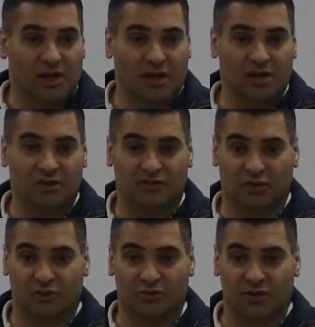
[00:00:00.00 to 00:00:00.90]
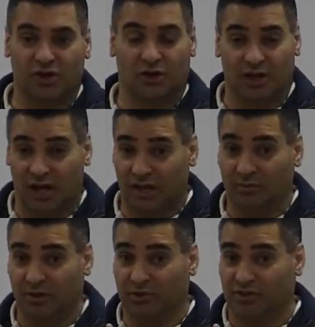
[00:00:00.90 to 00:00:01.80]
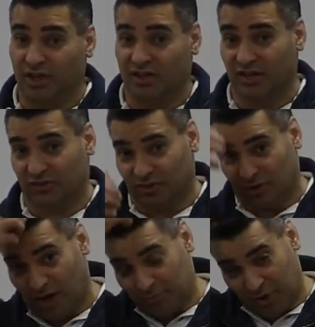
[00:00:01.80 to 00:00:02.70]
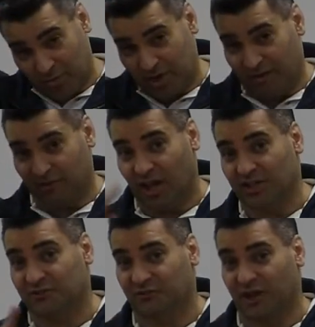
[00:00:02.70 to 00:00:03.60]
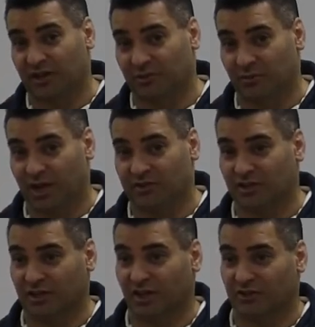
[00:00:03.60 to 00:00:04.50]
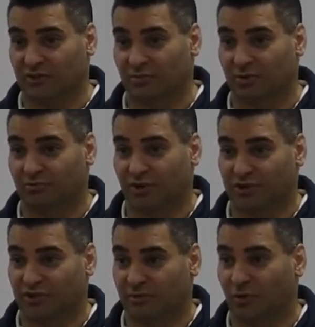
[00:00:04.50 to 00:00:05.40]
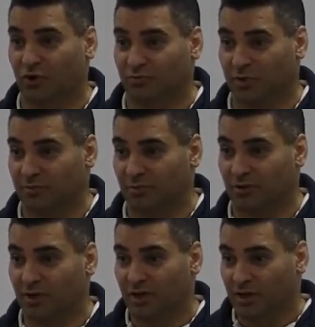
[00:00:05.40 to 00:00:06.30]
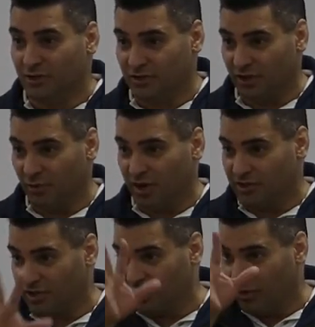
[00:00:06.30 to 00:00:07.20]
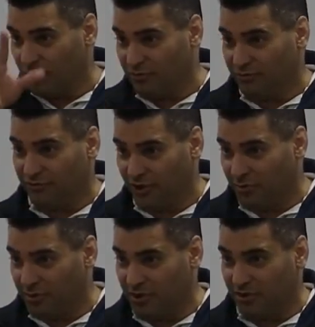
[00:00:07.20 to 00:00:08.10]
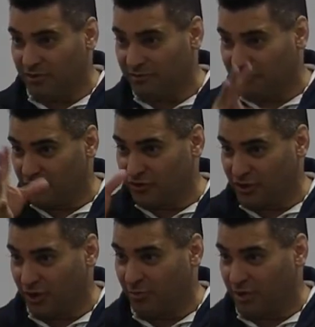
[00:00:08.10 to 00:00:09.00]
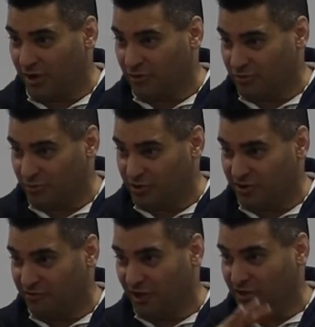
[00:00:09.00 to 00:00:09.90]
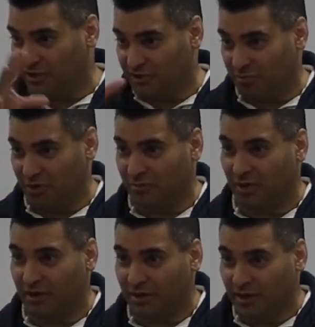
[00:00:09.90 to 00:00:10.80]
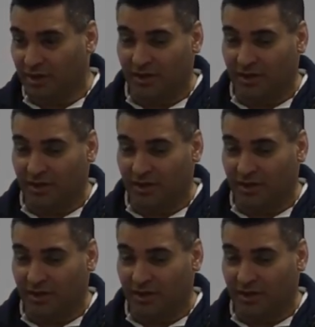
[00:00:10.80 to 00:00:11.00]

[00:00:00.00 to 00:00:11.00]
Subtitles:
And so, now let me say this though, I probably have less faith in man's technology to build bridges than most people. Because I watched the old film of the first Tacoma Narrows Bridge, the failed experiment.